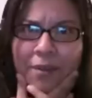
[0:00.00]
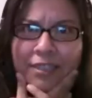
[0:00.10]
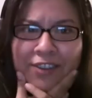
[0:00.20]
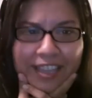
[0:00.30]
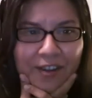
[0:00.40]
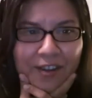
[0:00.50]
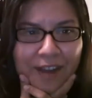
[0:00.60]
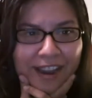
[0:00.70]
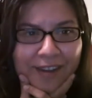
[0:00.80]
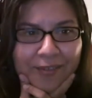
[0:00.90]
Australia,
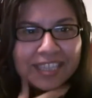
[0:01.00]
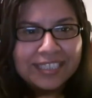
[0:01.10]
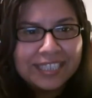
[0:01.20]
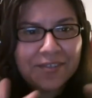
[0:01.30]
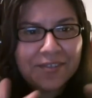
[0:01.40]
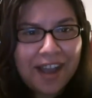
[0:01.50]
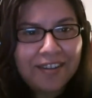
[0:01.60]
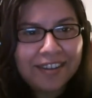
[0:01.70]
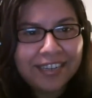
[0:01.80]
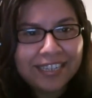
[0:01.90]
right? Where they sit around and